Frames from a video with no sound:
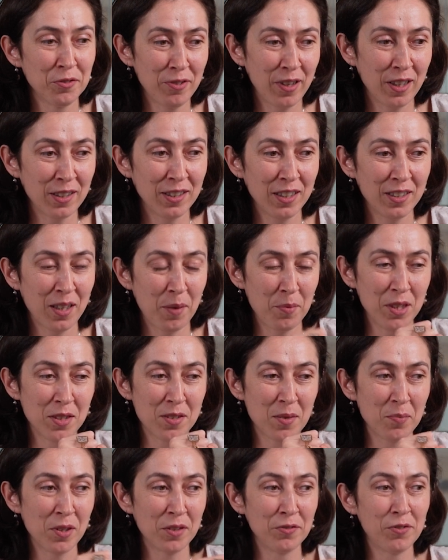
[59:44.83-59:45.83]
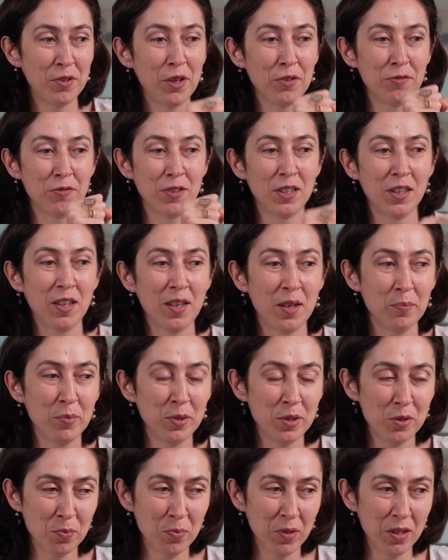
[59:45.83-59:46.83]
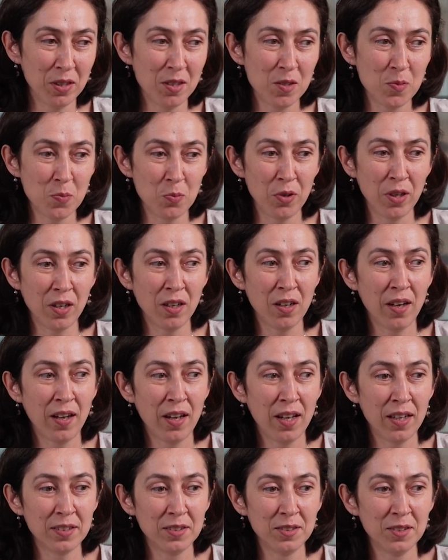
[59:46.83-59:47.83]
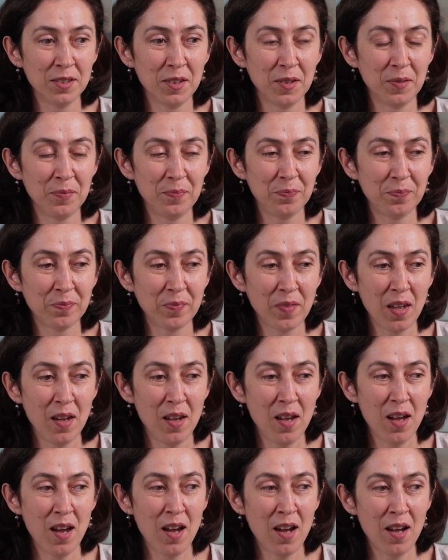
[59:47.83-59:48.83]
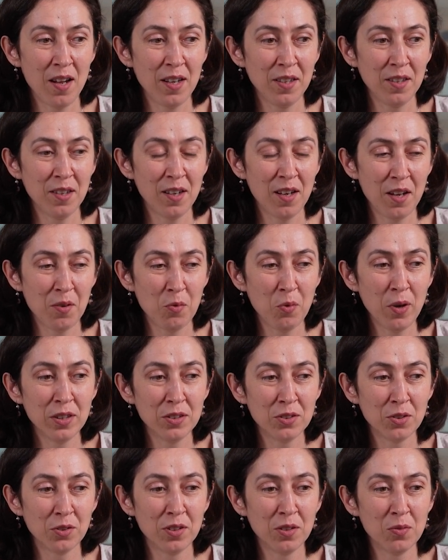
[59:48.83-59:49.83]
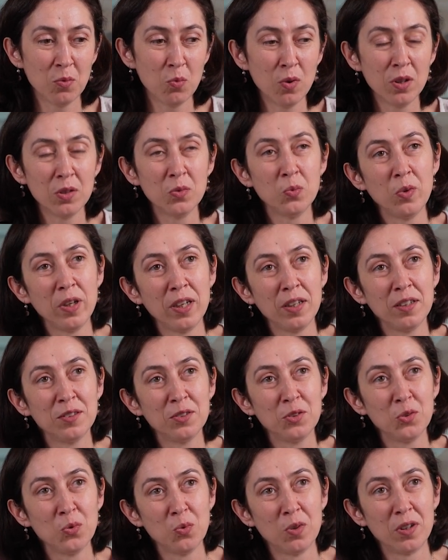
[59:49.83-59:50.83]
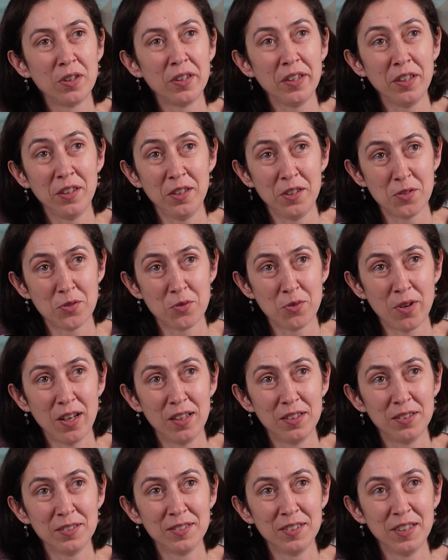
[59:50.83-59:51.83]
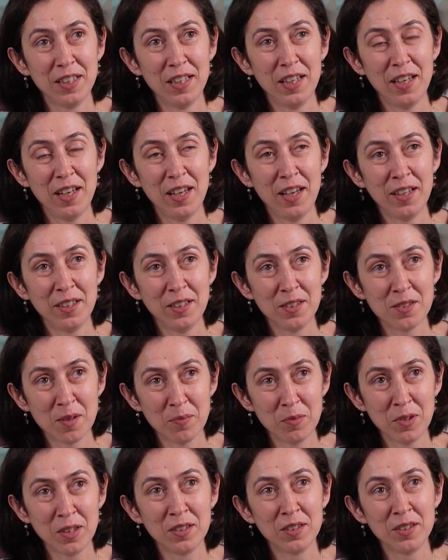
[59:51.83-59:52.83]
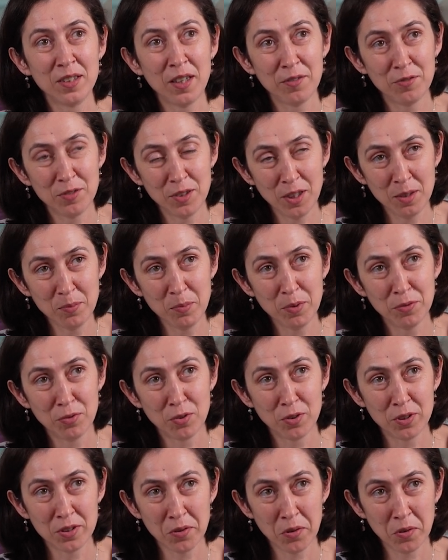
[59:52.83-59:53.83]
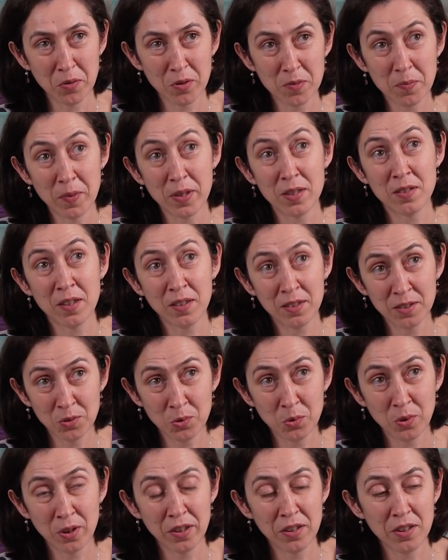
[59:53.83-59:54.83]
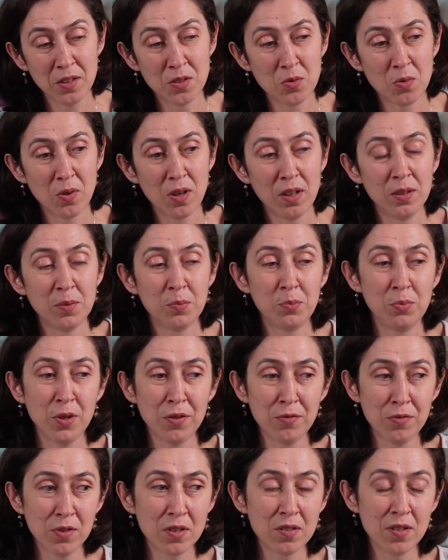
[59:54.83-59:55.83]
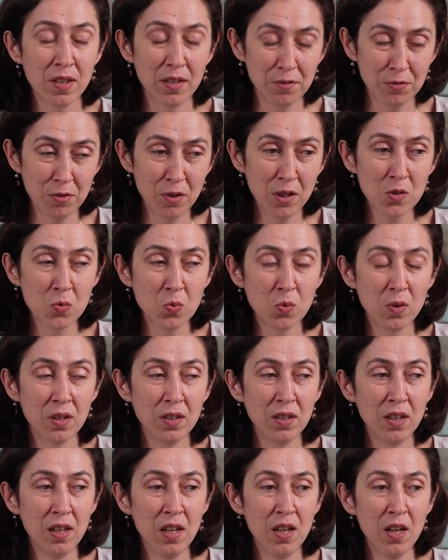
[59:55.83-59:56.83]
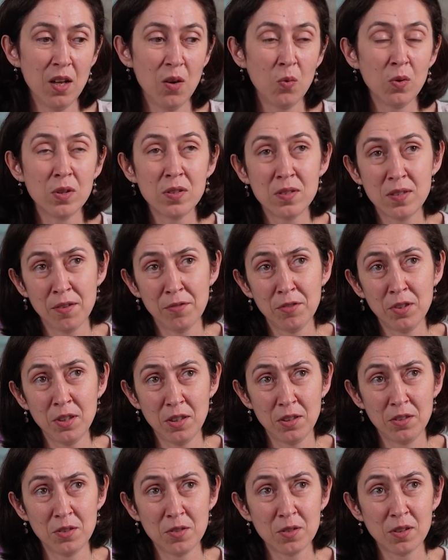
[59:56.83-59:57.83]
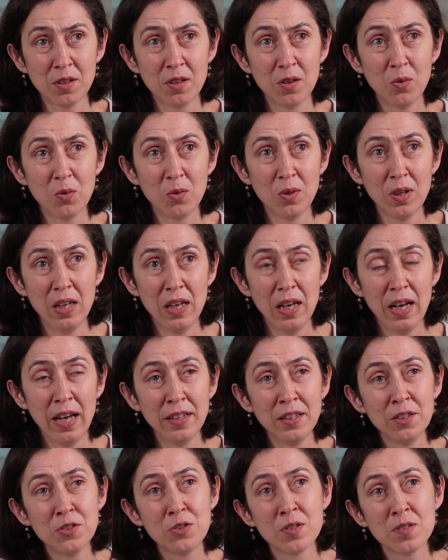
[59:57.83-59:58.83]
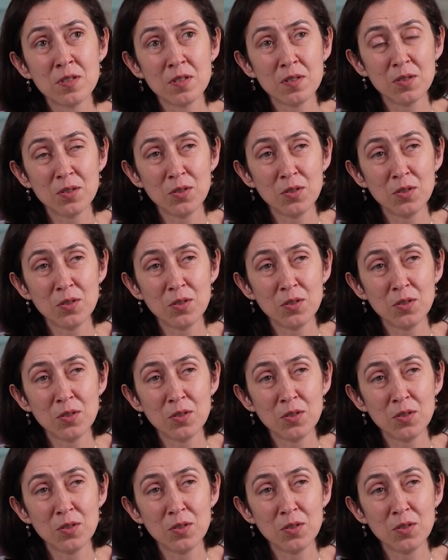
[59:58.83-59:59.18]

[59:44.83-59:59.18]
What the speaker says: fact that, I mean, something very funny happened to me this spring. I went on a 1-week tour in Israel, And it's something that I've done before. So it was my second tour in Israel. The previous and the first one was 7 years ago. And it just,